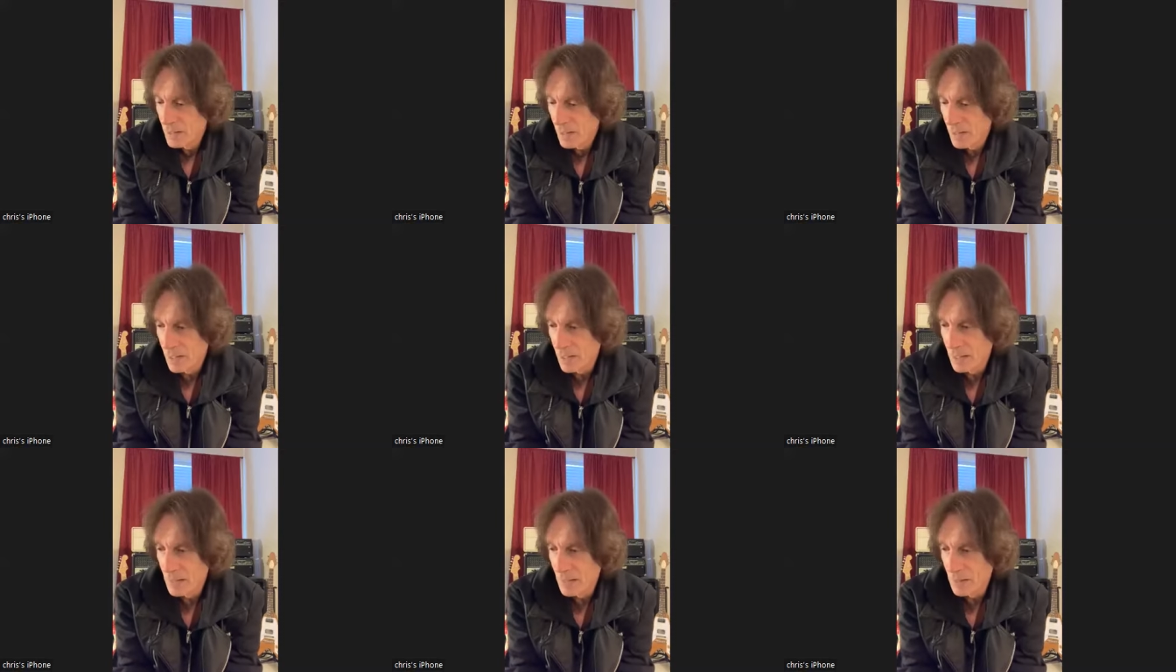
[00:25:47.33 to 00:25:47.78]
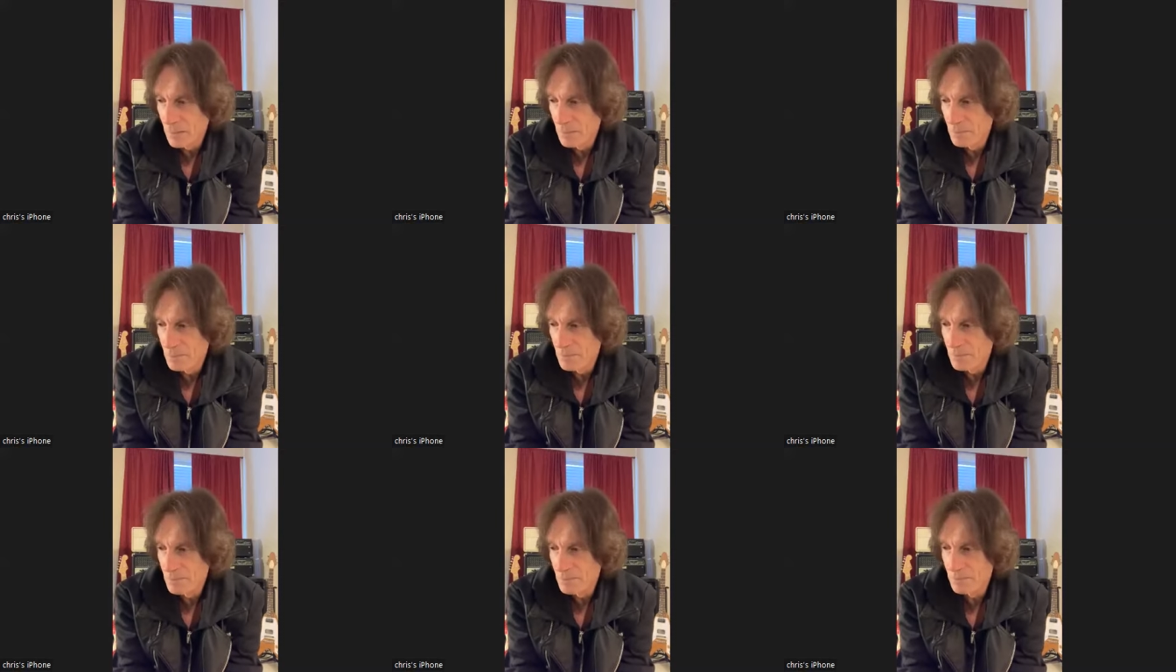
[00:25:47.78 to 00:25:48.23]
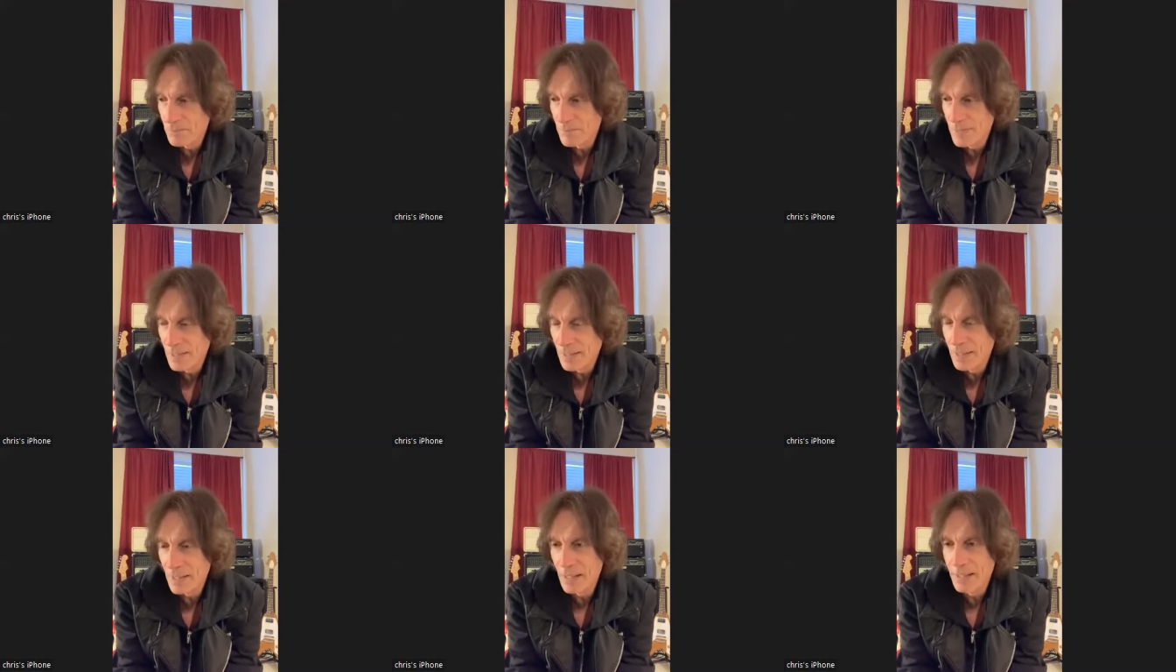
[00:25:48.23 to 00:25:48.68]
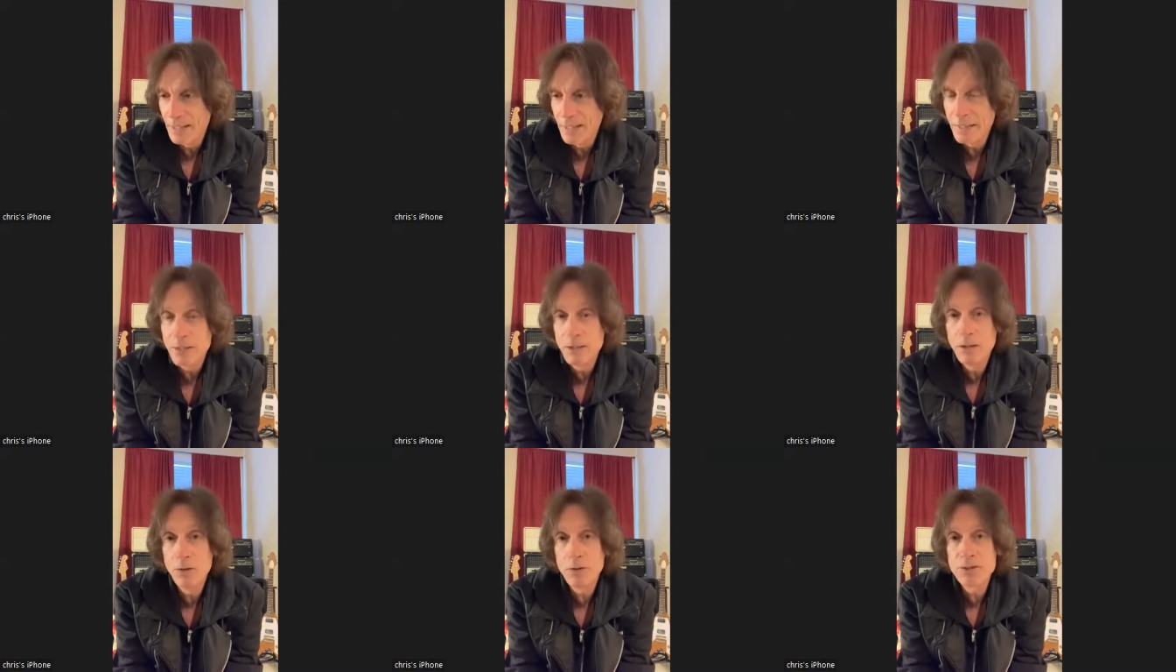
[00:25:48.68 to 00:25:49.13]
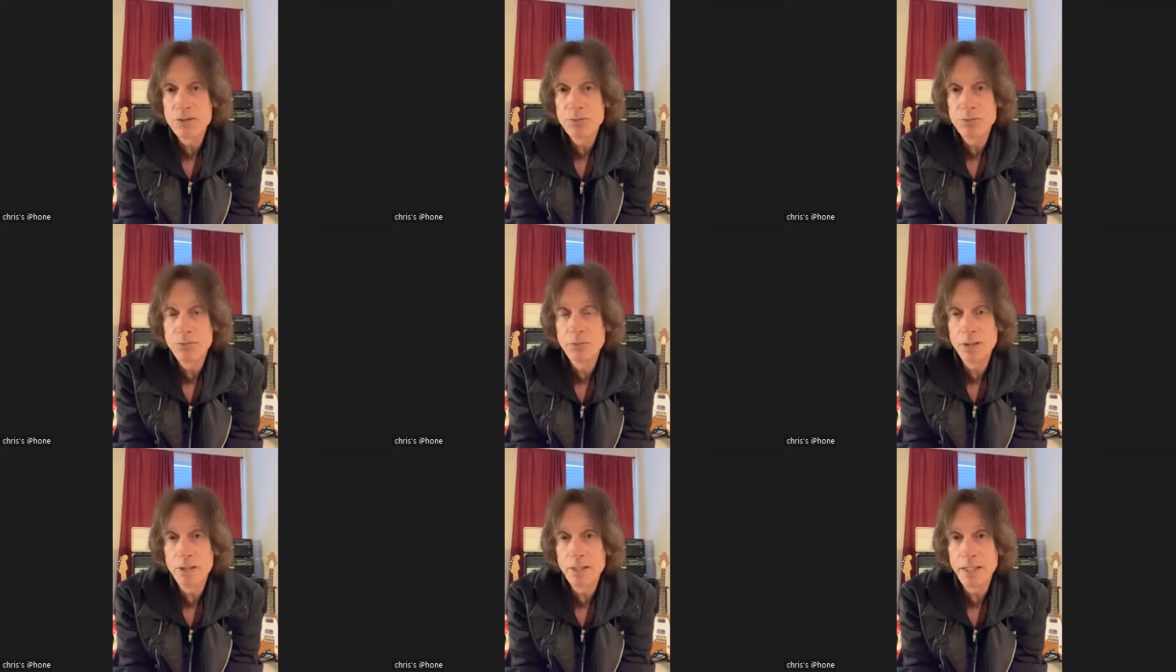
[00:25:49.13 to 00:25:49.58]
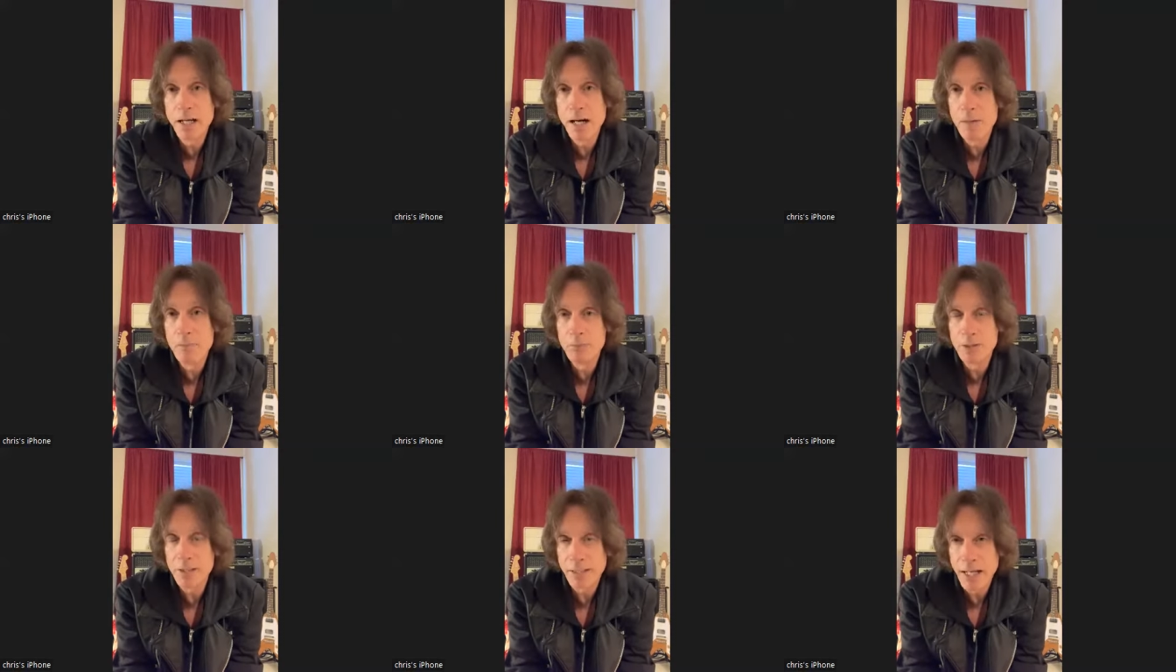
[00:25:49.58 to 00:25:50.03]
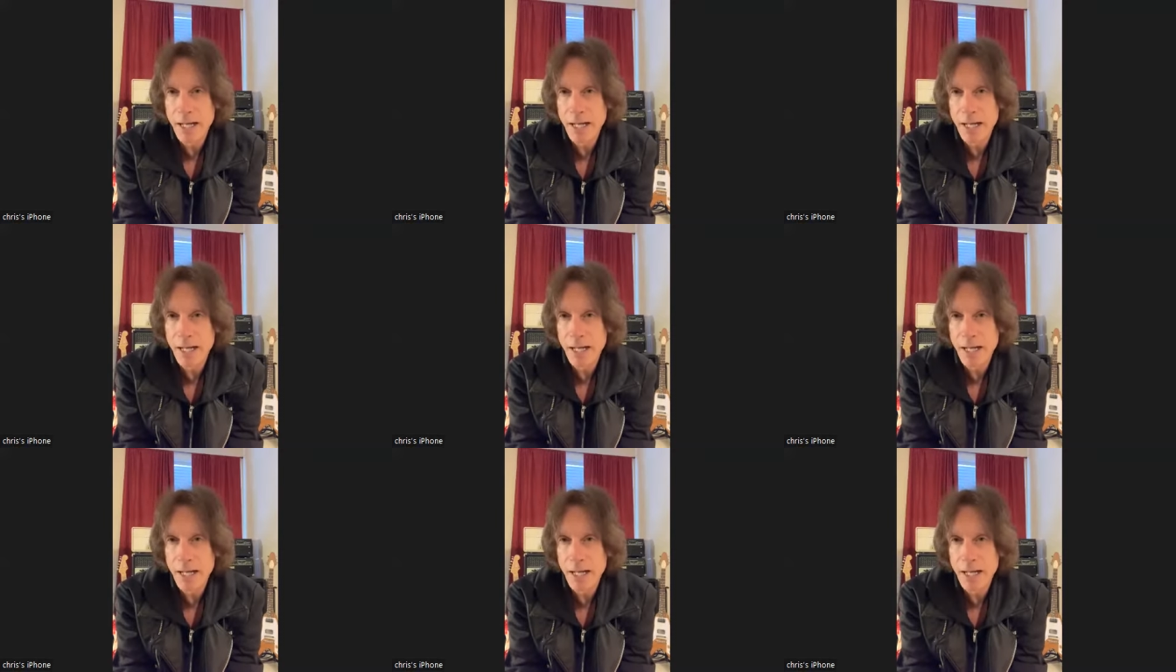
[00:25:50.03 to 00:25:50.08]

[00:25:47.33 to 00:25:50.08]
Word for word: Um, and you know, it's really humbling.